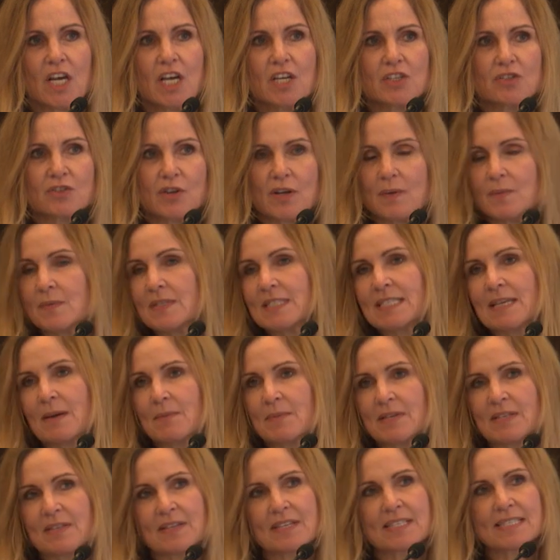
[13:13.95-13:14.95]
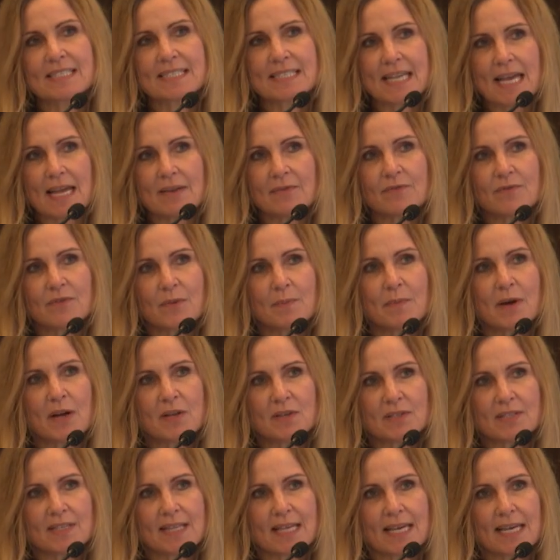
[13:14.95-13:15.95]
treat with something that's safe for
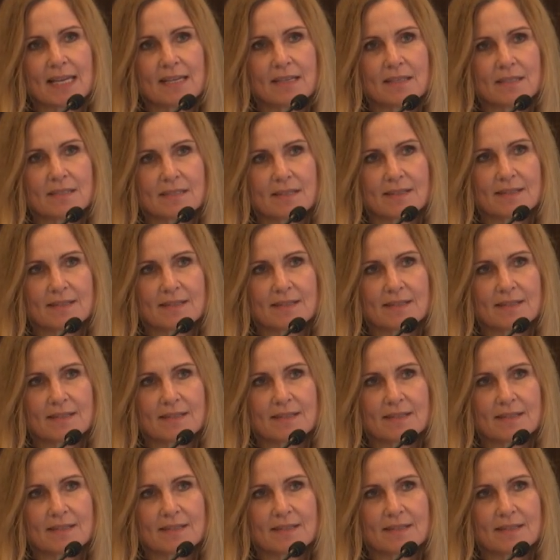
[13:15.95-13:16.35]
most things,